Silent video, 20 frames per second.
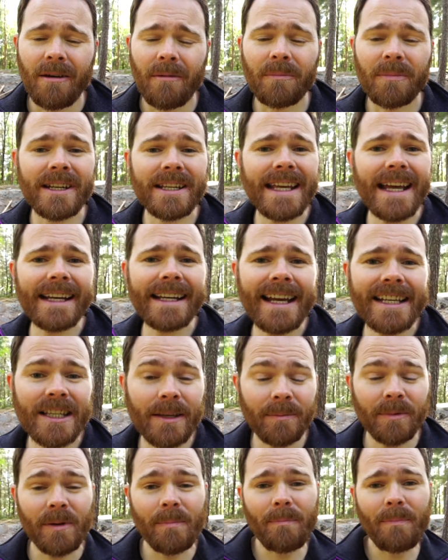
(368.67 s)
But yet, as
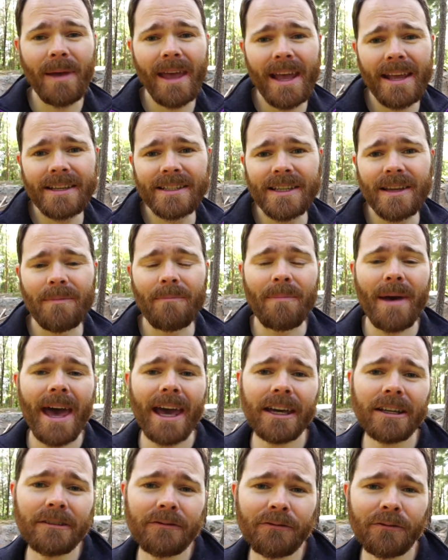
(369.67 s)
I've been pacing
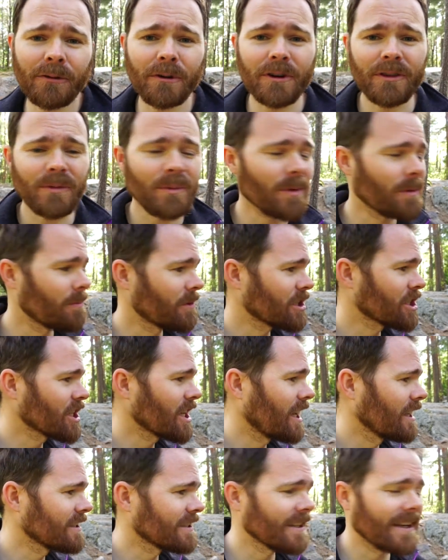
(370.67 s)
back and forth with
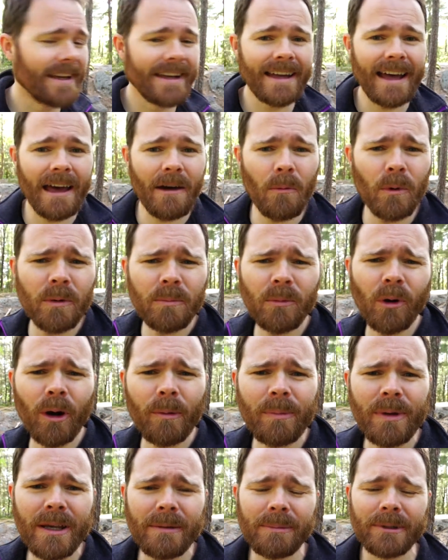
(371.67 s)
Michelle saying, I want more
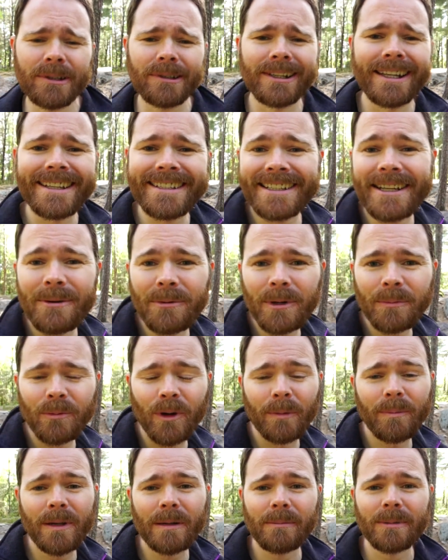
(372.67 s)
people to listen, I want
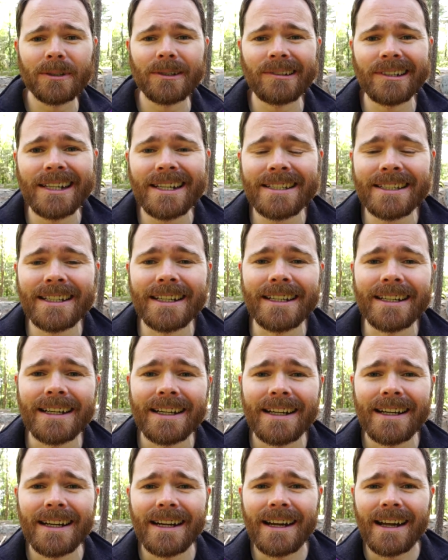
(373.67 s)
more people to listen,
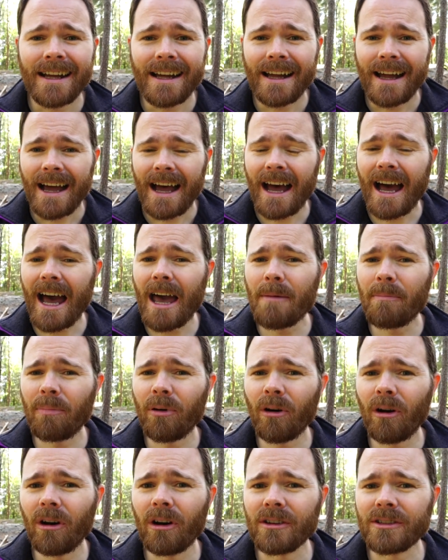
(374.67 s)
I
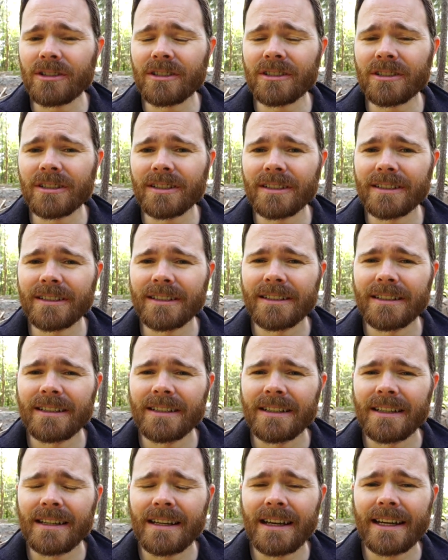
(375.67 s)
paused.
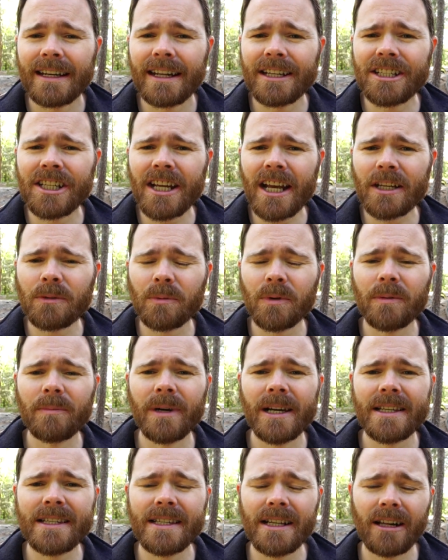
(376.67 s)
And I checked with
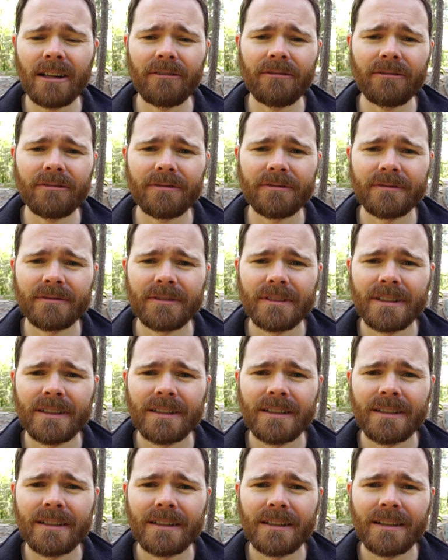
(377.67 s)
myself,
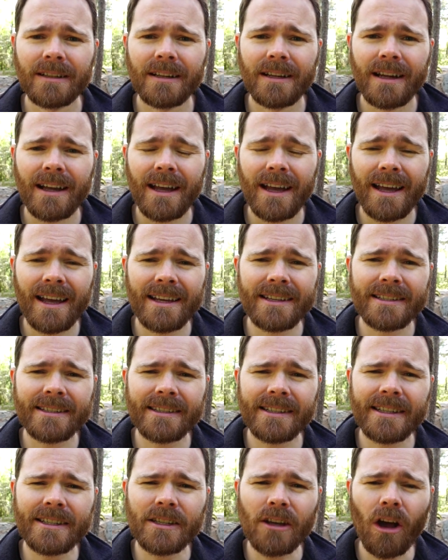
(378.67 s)
is
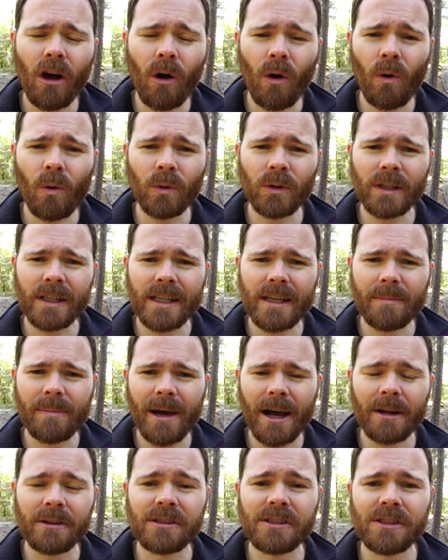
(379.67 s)
this only
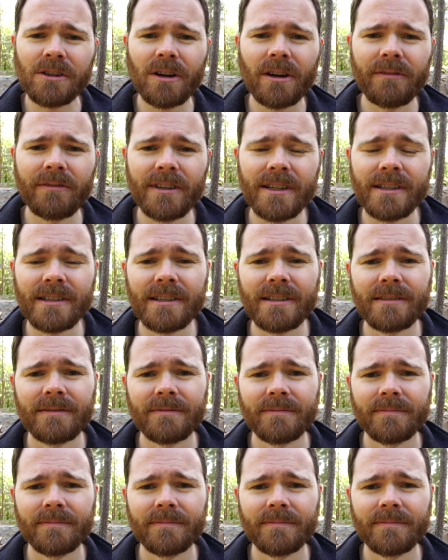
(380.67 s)
about service?